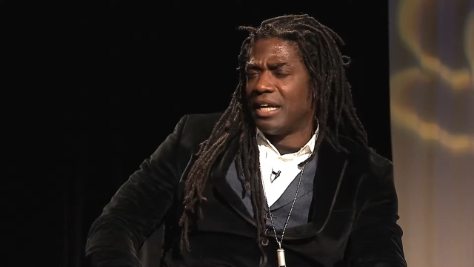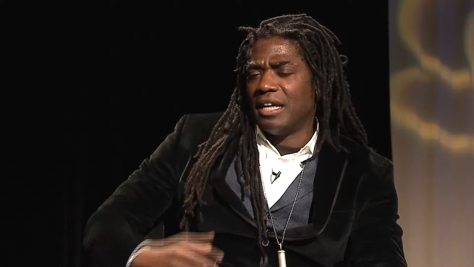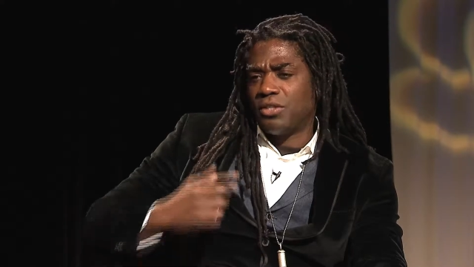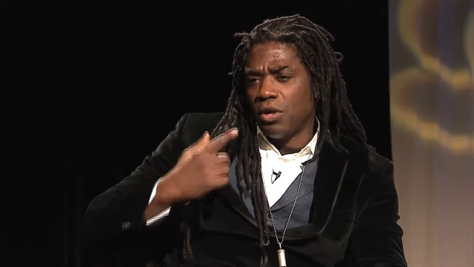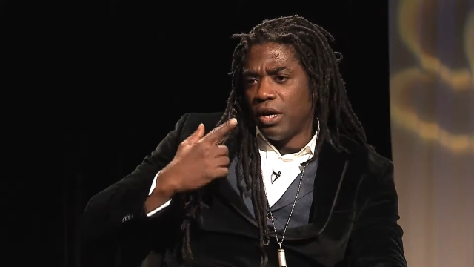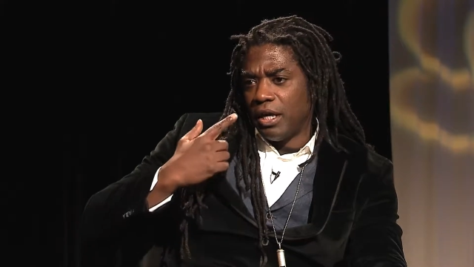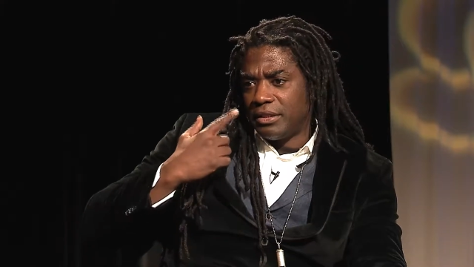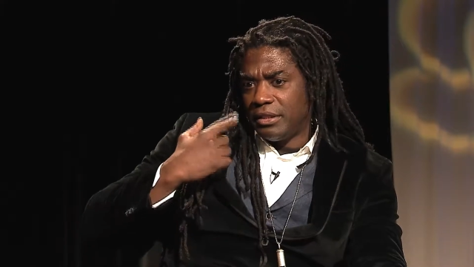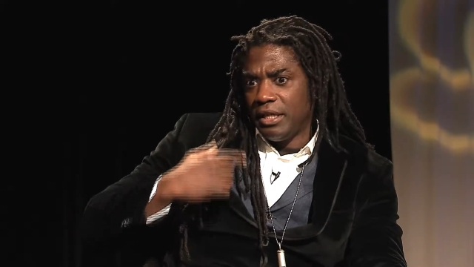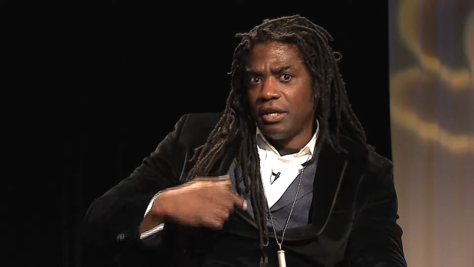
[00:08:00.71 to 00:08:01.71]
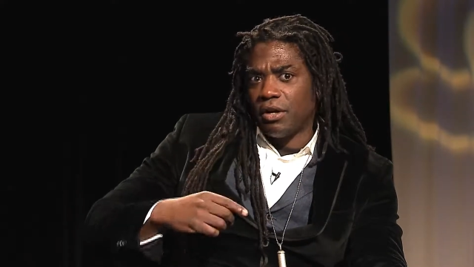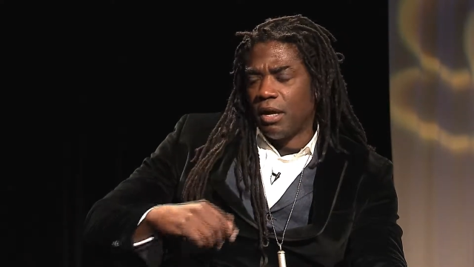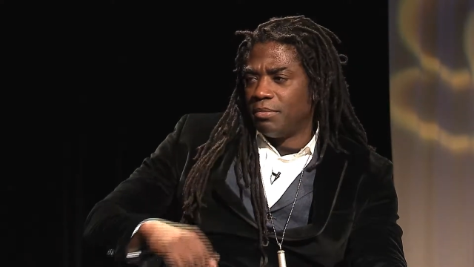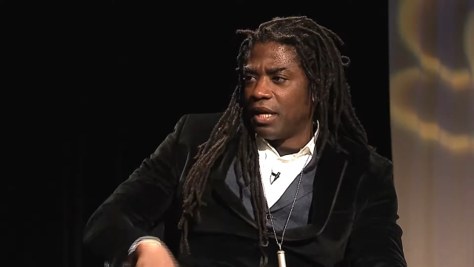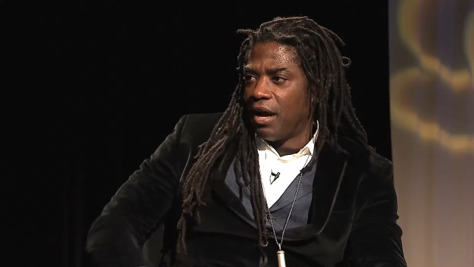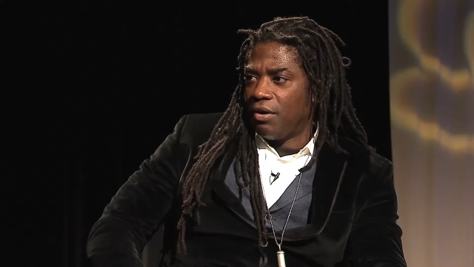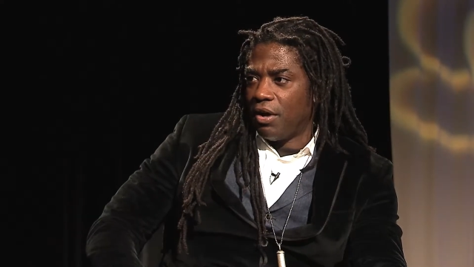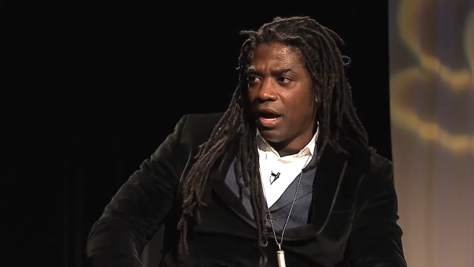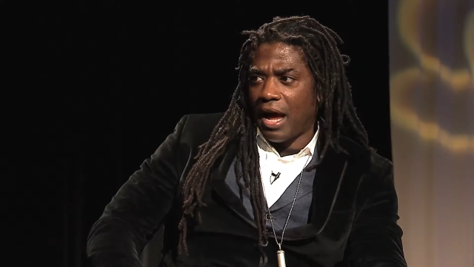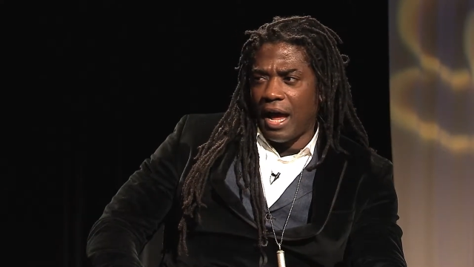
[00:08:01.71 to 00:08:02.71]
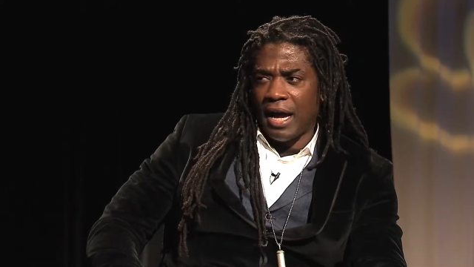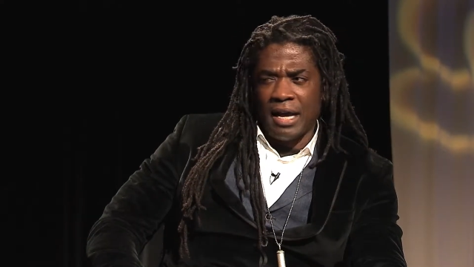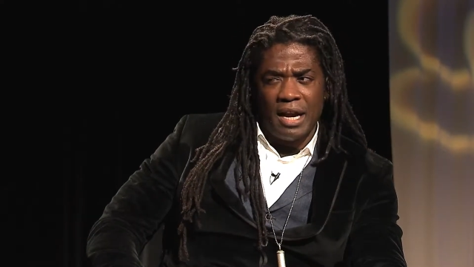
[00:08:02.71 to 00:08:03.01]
and I saw a tear come down her eye, oh.